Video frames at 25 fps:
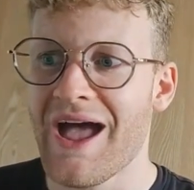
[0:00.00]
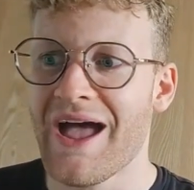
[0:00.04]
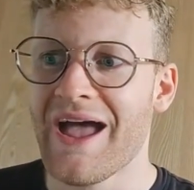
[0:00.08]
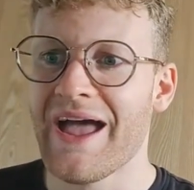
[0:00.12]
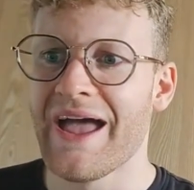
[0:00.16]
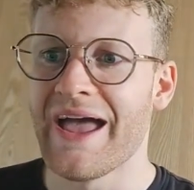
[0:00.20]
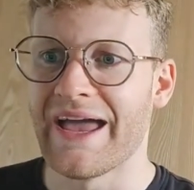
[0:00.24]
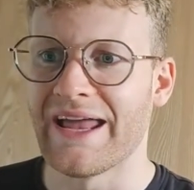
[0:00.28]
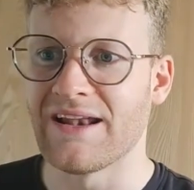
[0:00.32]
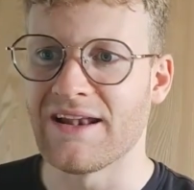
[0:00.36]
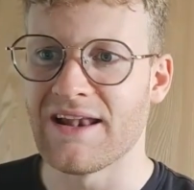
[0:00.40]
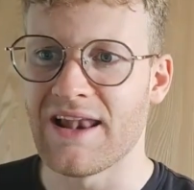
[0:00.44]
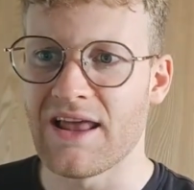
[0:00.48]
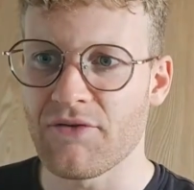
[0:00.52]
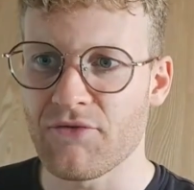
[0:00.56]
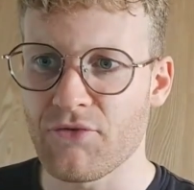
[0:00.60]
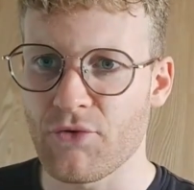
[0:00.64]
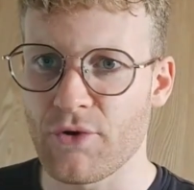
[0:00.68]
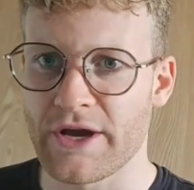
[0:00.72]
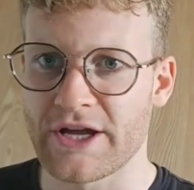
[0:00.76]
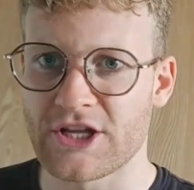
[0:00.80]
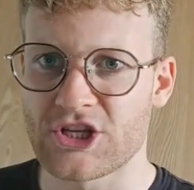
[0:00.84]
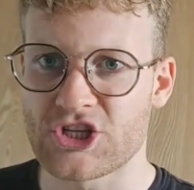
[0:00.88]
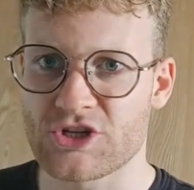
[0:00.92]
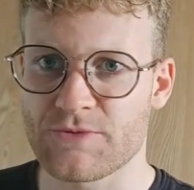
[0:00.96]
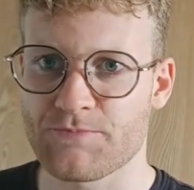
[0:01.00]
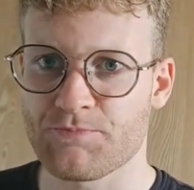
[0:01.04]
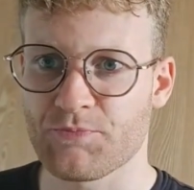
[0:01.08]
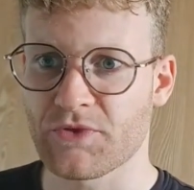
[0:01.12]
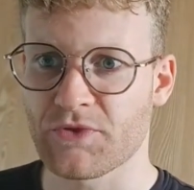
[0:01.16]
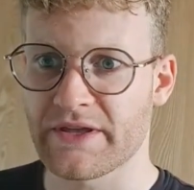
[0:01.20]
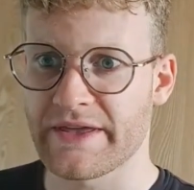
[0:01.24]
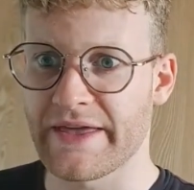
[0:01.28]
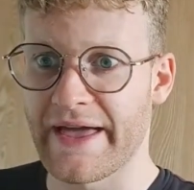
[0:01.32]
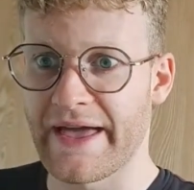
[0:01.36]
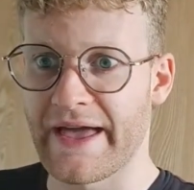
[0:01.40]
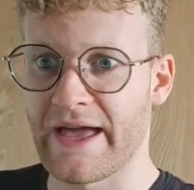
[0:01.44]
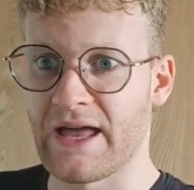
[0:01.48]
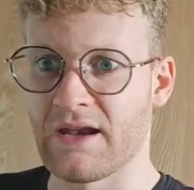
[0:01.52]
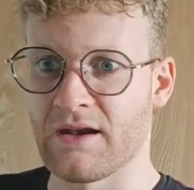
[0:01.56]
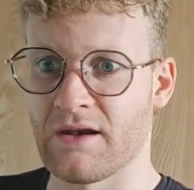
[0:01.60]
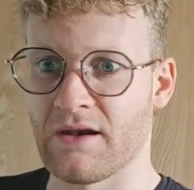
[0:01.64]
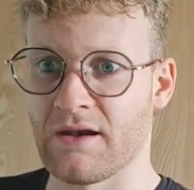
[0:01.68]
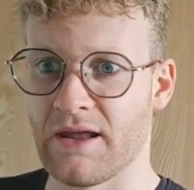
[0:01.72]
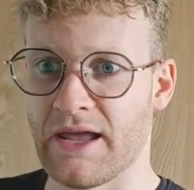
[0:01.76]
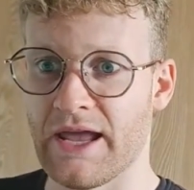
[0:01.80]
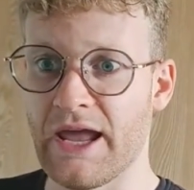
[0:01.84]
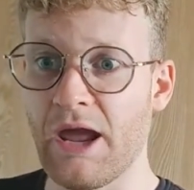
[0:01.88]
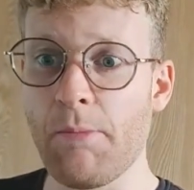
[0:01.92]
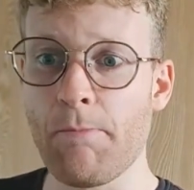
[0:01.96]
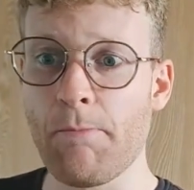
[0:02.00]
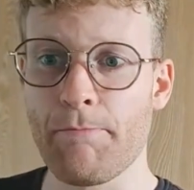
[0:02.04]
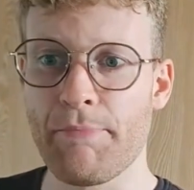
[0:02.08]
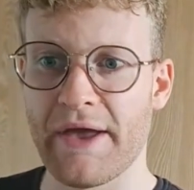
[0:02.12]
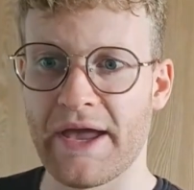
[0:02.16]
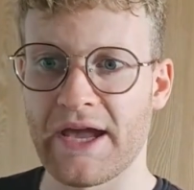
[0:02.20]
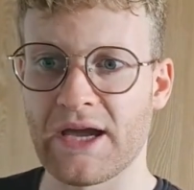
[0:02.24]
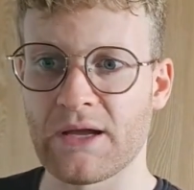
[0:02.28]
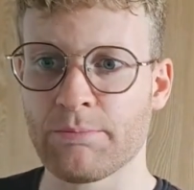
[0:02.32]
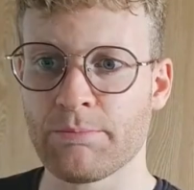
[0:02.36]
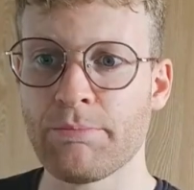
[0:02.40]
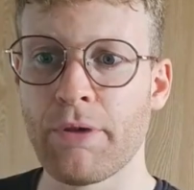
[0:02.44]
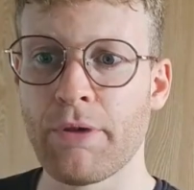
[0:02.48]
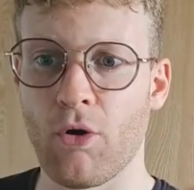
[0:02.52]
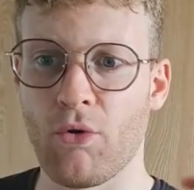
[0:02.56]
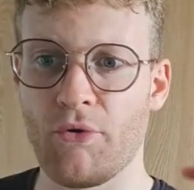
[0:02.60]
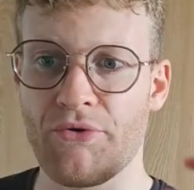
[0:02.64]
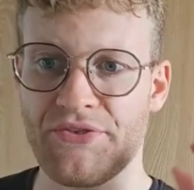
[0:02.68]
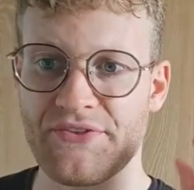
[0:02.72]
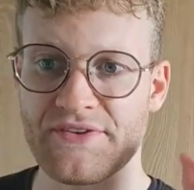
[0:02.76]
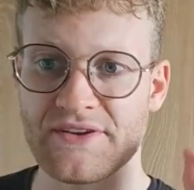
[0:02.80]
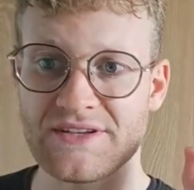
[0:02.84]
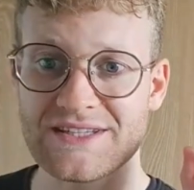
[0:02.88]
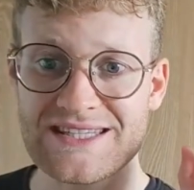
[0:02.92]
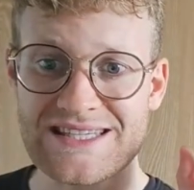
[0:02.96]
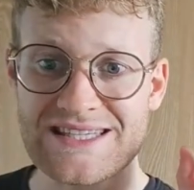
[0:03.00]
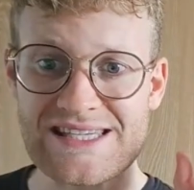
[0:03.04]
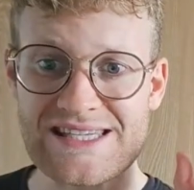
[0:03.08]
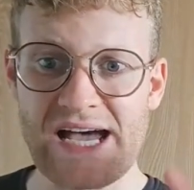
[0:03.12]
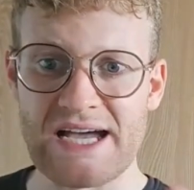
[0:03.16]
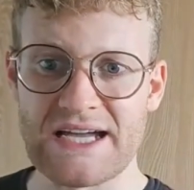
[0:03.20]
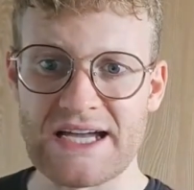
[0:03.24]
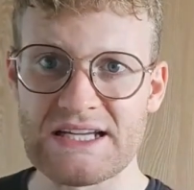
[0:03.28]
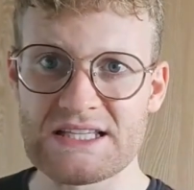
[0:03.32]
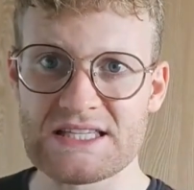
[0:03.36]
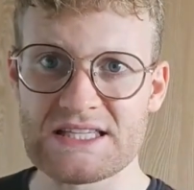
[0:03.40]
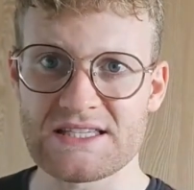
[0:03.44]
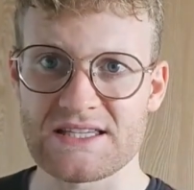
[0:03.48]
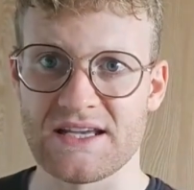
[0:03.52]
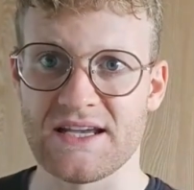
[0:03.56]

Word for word: And leverage can impact both sides.